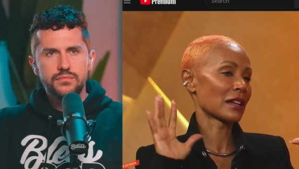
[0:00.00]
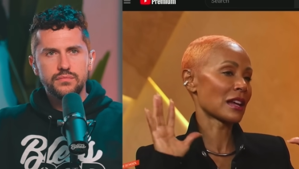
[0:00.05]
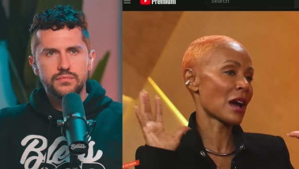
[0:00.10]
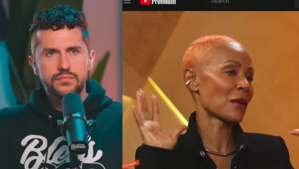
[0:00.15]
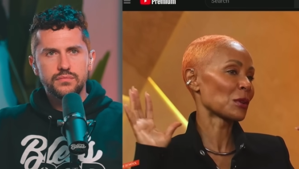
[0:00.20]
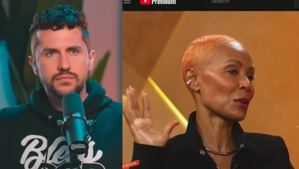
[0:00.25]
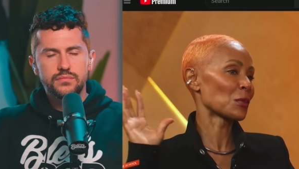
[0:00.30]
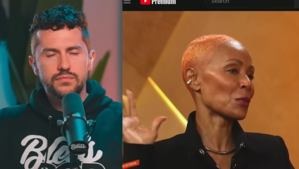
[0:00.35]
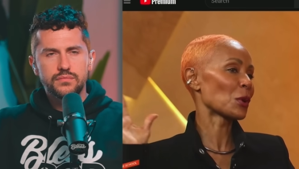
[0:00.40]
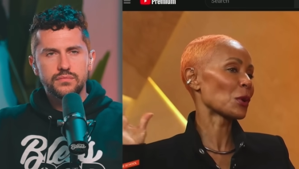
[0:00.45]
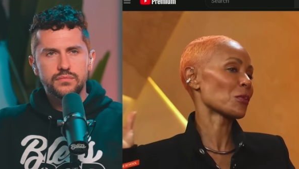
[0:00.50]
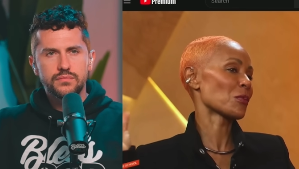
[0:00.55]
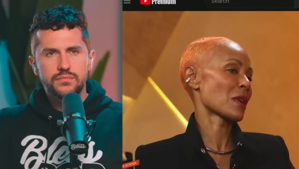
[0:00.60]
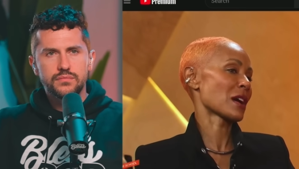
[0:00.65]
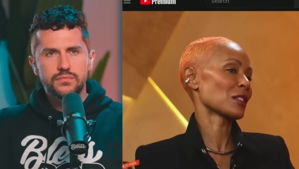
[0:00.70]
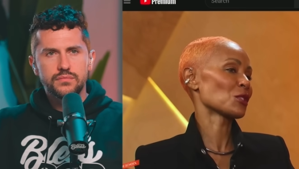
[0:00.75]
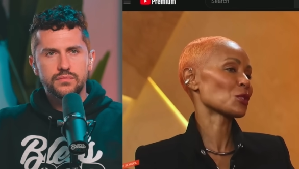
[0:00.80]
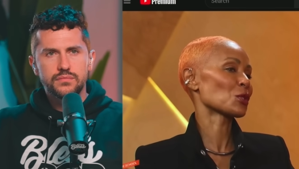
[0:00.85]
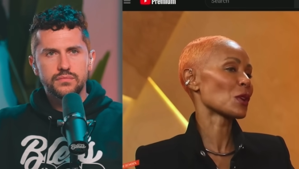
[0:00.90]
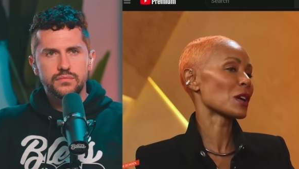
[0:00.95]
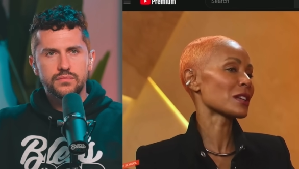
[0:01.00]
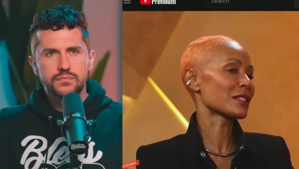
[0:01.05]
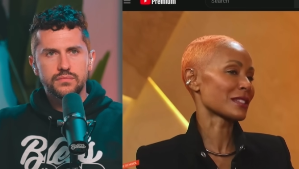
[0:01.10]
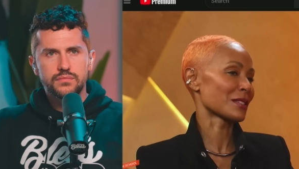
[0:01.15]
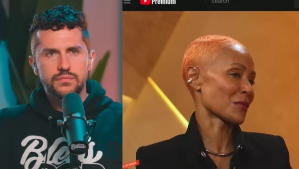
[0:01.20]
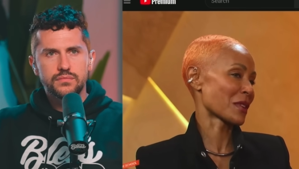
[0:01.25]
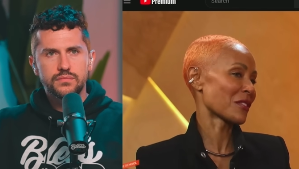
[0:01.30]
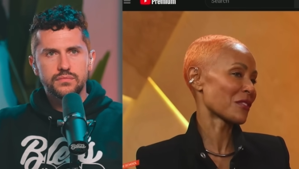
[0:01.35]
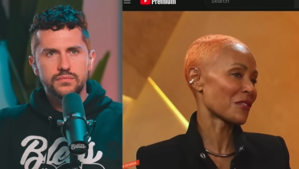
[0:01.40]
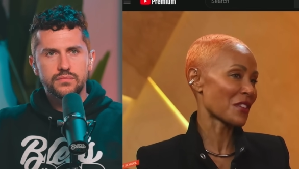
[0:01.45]
Speaker 1: God, I'm going to put my
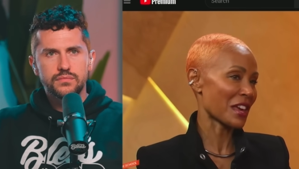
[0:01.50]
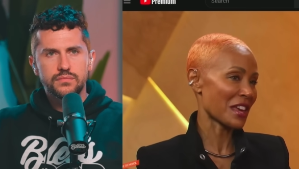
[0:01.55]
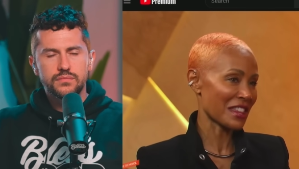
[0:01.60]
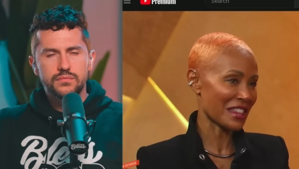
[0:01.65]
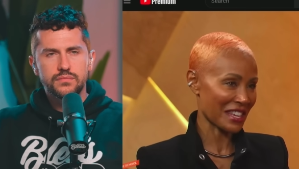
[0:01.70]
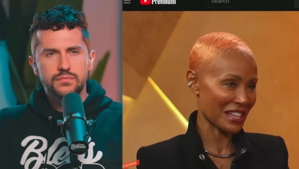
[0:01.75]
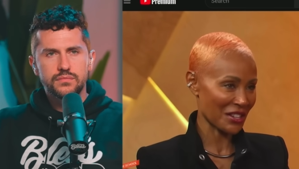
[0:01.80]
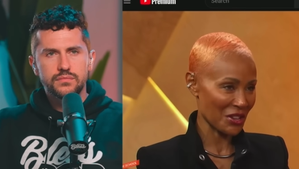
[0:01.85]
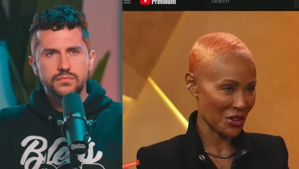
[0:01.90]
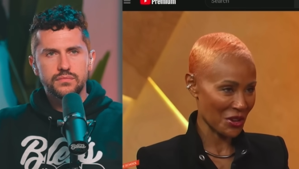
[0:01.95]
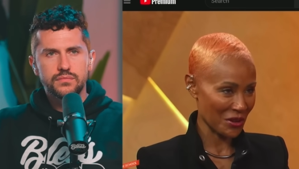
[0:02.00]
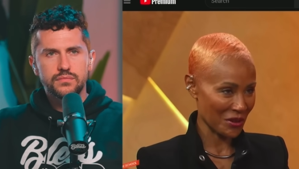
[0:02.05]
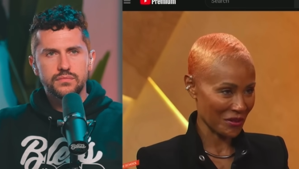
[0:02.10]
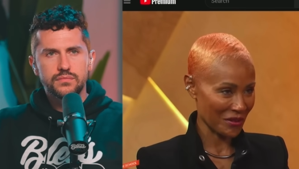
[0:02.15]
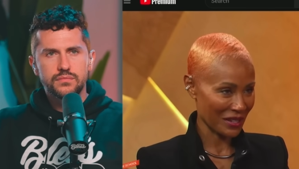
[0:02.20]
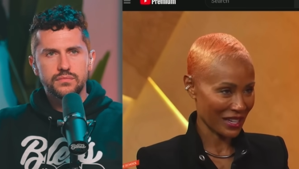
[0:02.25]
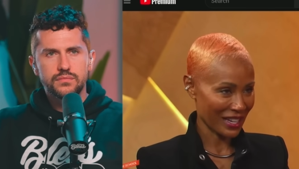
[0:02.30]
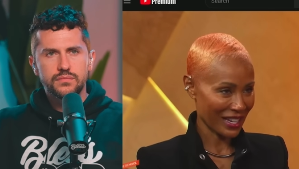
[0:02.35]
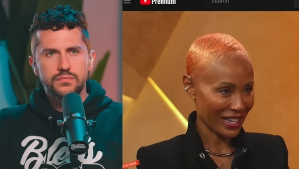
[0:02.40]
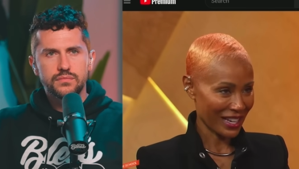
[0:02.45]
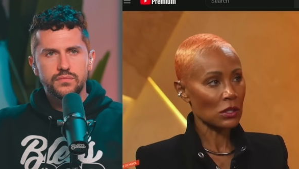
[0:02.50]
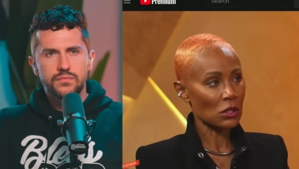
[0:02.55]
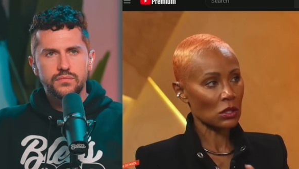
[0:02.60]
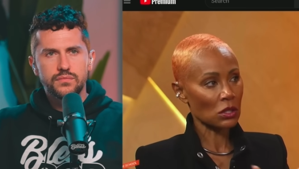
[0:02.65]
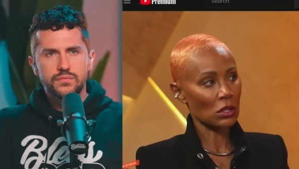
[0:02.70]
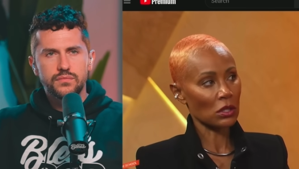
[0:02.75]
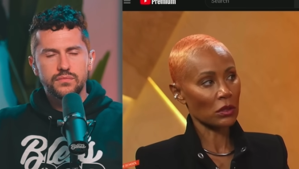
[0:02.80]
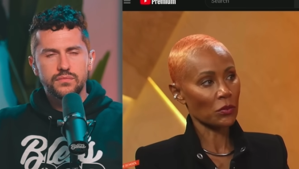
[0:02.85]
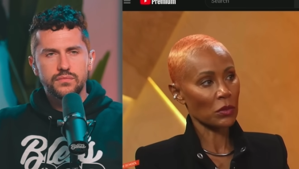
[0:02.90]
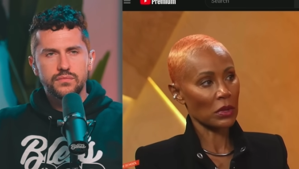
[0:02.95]
trust and my faith in you.
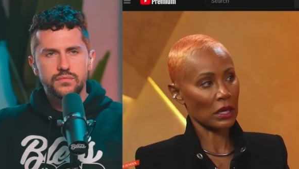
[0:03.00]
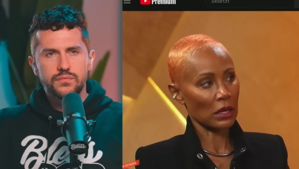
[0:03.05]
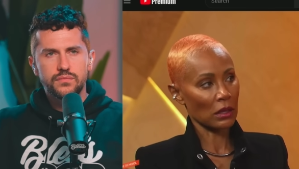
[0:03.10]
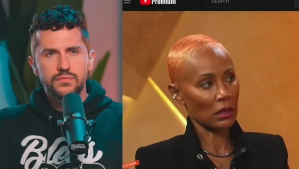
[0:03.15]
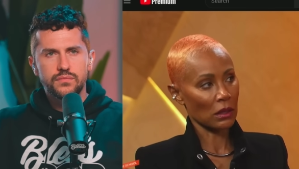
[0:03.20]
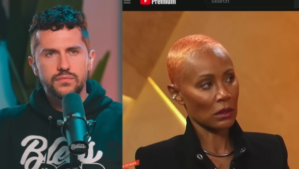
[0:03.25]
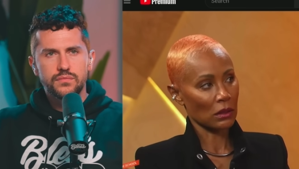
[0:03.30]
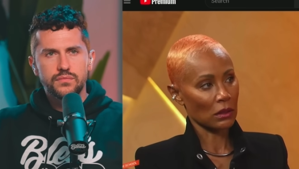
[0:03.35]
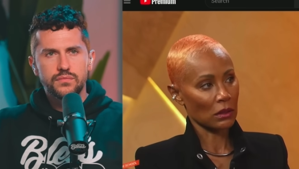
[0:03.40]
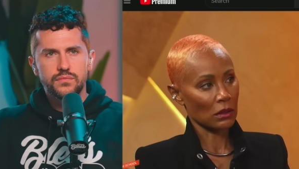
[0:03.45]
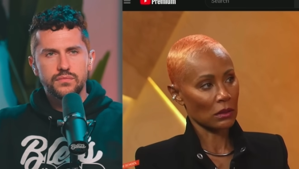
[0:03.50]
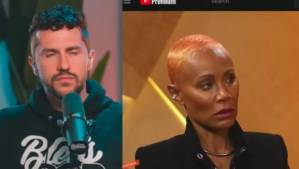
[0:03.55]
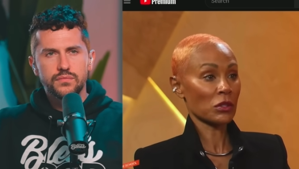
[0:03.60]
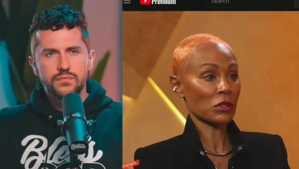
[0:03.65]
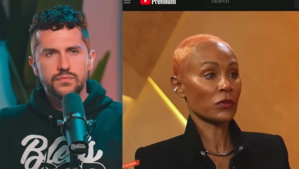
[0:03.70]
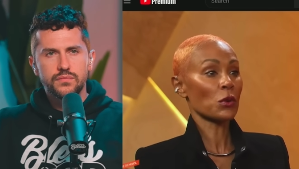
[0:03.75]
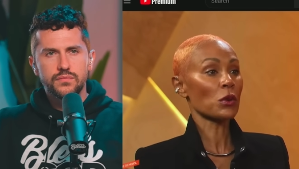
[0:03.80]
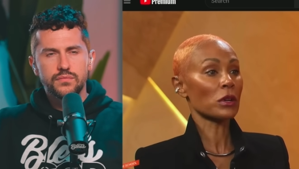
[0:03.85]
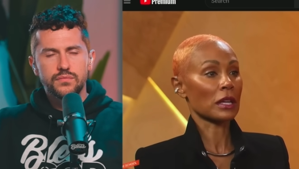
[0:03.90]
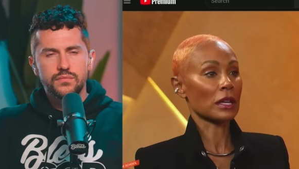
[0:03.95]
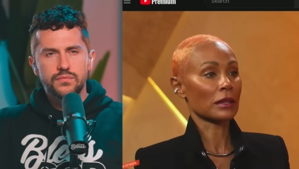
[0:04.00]
It took me till I was